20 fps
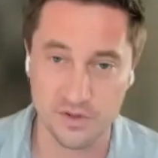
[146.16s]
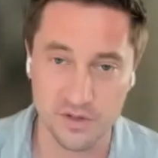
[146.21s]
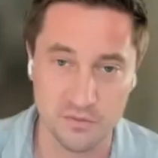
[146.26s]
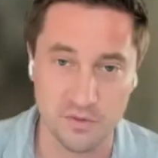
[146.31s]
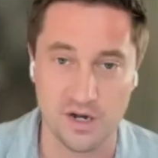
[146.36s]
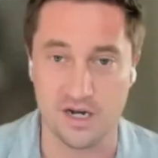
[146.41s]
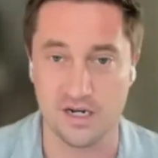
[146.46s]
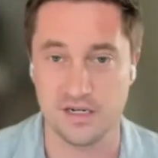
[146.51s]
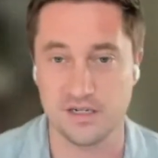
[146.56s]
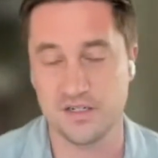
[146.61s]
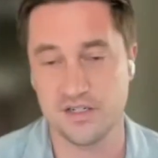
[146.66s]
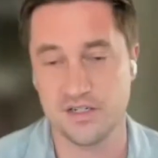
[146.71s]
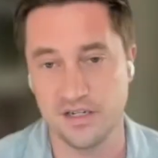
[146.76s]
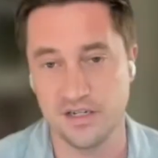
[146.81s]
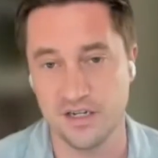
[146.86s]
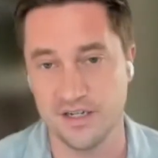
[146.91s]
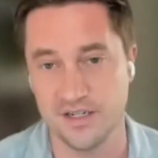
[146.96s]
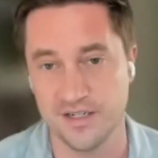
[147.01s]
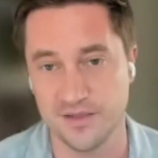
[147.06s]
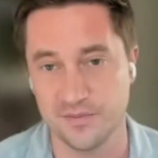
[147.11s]
three watts,
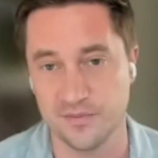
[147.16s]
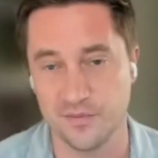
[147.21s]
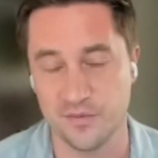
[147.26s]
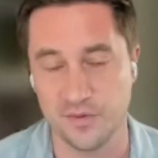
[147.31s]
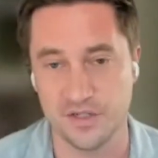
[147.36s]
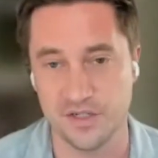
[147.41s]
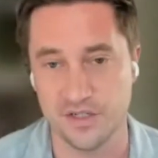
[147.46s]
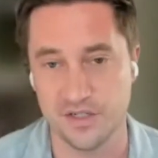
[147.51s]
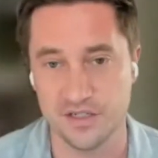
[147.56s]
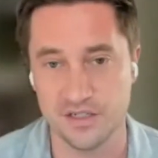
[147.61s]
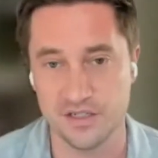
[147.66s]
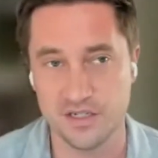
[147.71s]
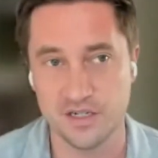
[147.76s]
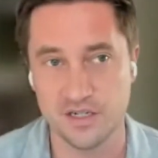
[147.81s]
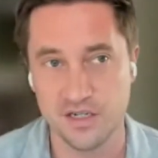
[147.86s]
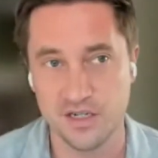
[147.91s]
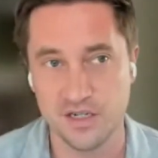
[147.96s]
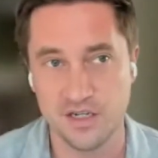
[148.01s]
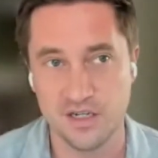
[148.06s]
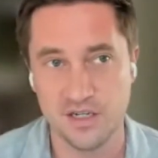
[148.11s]
um, which
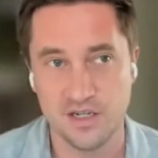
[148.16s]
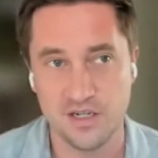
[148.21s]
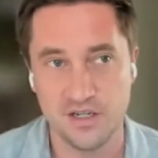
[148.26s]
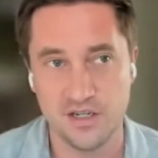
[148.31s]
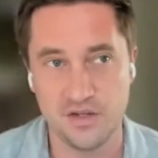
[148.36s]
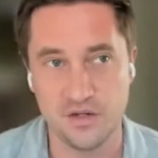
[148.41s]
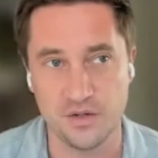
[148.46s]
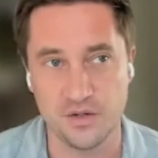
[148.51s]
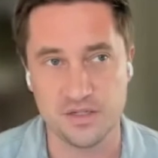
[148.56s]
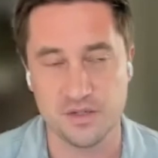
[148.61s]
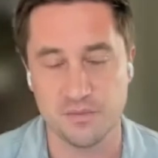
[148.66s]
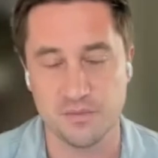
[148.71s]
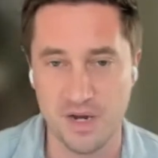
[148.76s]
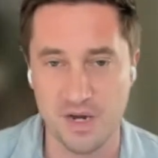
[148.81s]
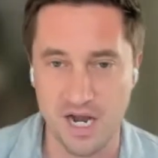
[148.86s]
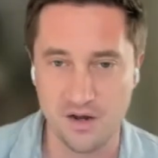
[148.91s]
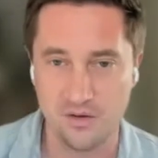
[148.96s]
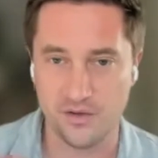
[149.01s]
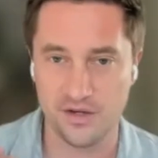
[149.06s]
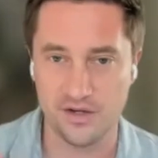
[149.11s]
is you know, it's
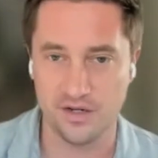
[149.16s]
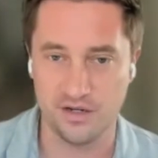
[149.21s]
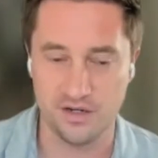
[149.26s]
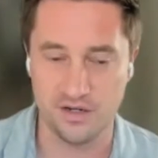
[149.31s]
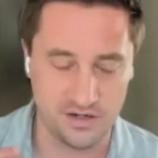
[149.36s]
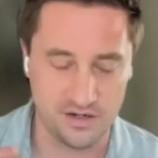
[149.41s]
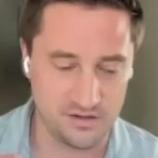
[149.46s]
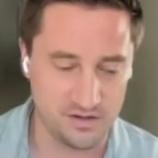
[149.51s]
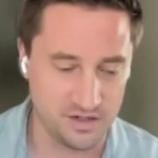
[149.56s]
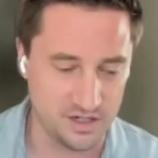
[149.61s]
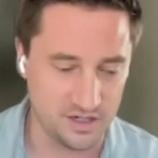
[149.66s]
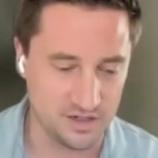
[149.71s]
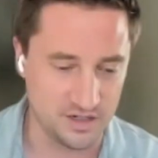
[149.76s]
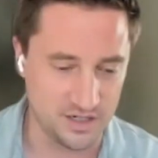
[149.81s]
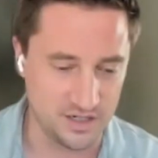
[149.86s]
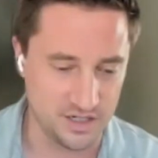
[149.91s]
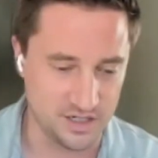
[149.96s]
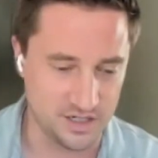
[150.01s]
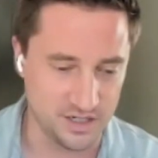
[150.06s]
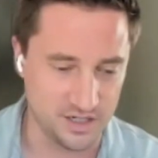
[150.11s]
about the the
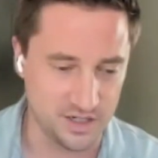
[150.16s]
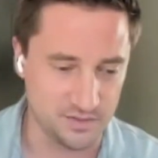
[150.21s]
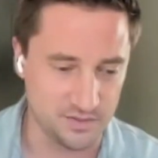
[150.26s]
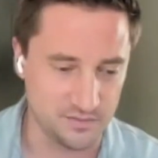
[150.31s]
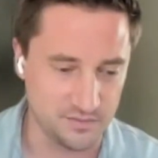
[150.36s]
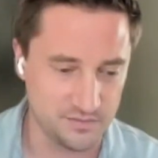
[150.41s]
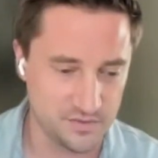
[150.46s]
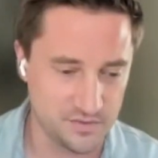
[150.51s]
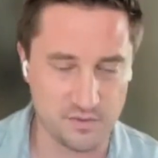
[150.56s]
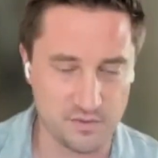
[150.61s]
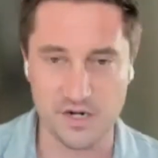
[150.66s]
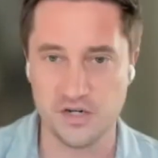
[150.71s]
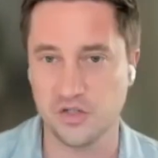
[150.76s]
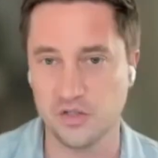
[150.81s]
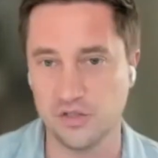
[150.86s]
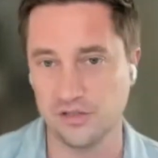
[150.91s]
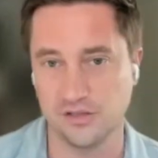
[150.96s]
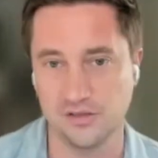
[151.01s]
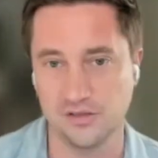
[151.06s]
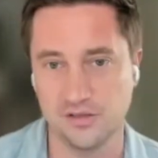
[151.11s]
uh, um,
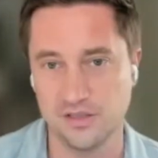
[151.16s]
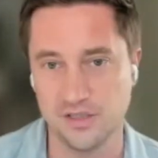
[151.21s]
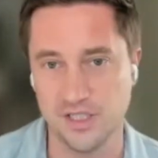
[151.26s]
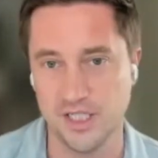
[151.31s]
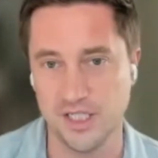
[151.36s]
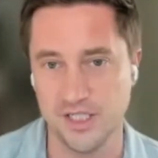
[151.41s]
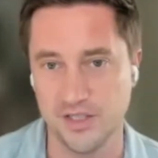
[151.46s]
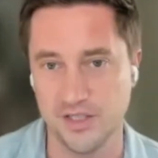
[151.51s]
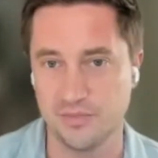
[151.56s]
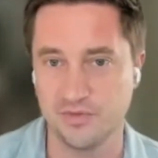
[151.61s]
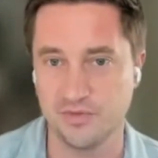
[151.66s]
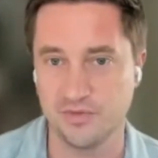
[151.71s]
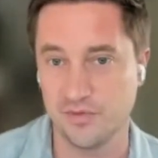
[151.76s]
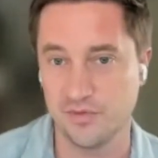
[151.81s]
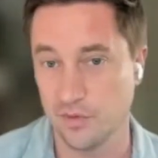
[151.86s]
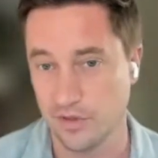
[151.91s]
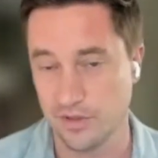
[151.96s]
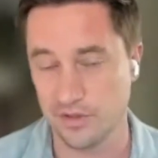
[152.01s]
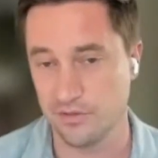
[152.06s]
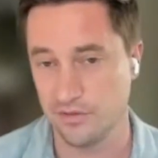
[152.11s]
threshold uh,
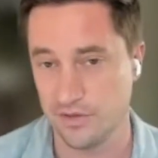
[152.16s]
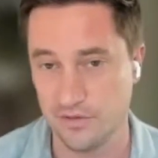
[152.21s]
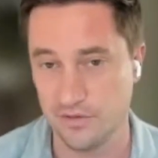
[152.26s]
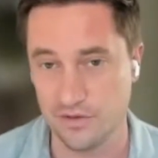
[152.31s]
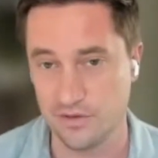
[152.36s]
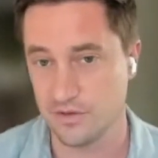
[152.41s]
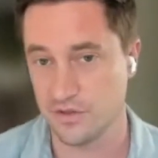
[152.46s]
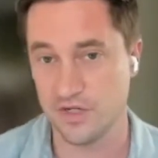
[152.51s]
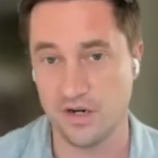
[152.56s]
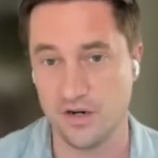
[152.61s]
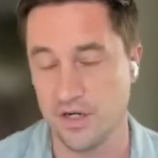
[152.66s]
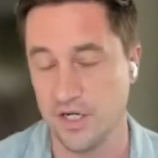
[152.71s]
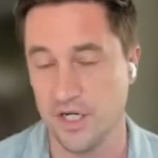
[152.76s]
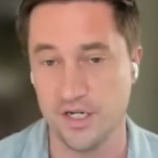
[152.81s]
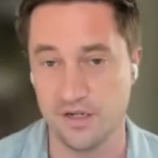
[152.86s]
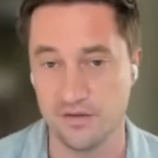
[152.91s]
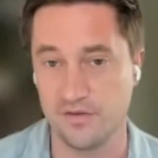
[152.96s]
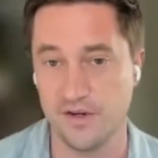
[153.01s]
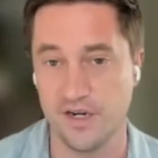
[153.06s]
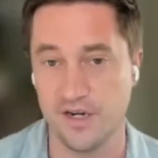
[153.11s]
before you you know you start
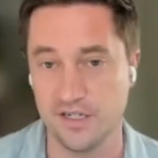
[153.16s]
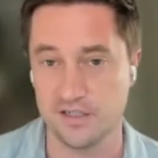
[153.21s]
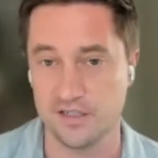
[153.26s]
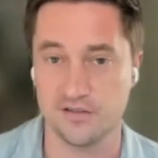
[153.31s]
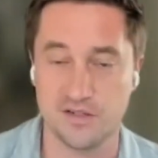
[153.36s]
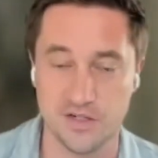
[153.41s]
needing a fan.